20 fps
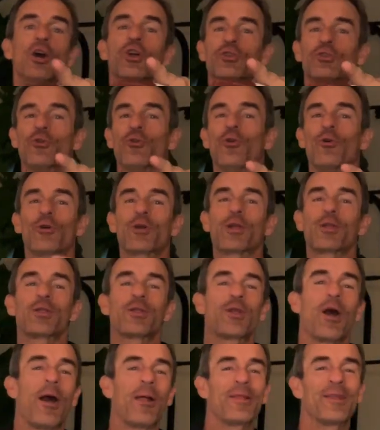Tool
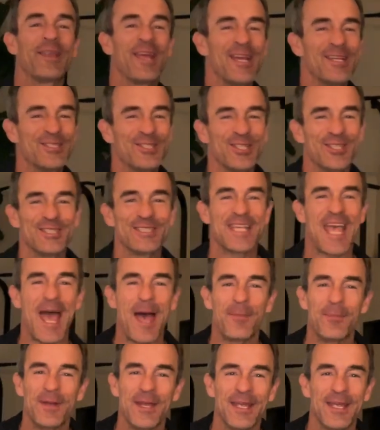consolidation is
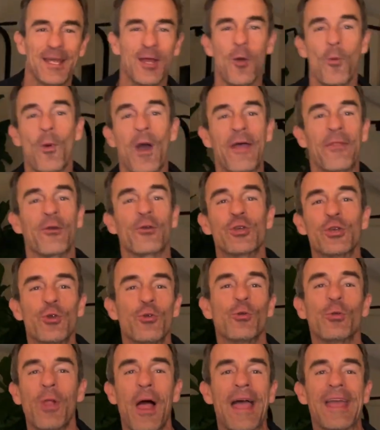happening whether
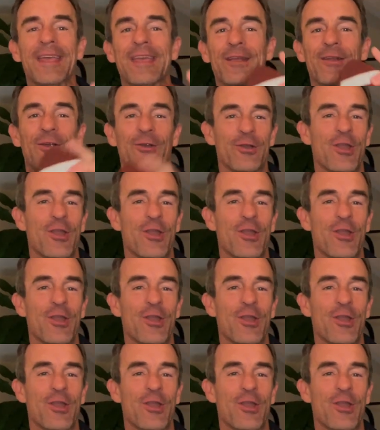you like it or